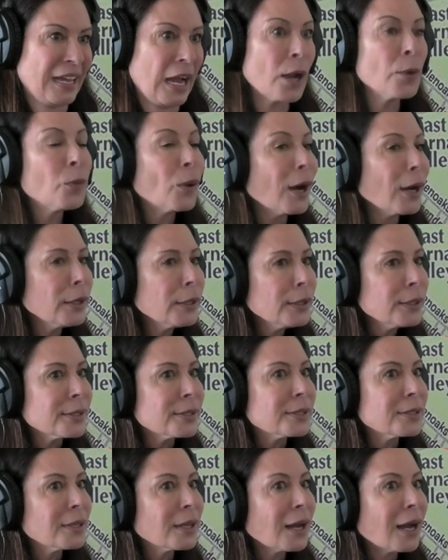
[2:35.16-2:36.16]
I
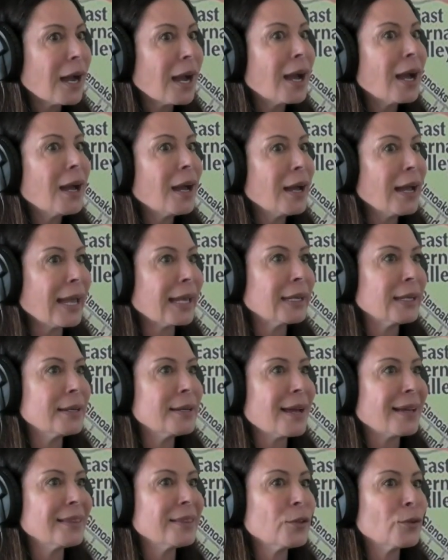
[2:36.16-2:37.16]
was. And in
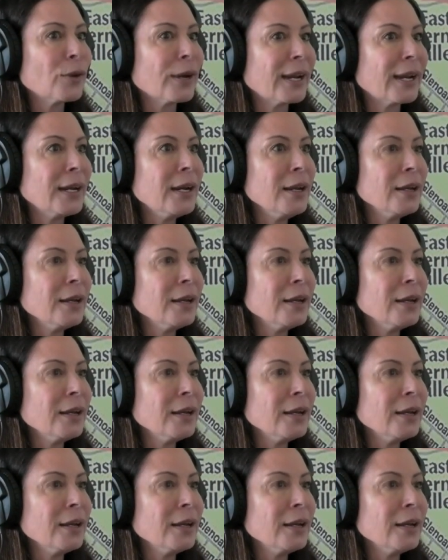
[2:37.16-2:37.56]
ninth grade,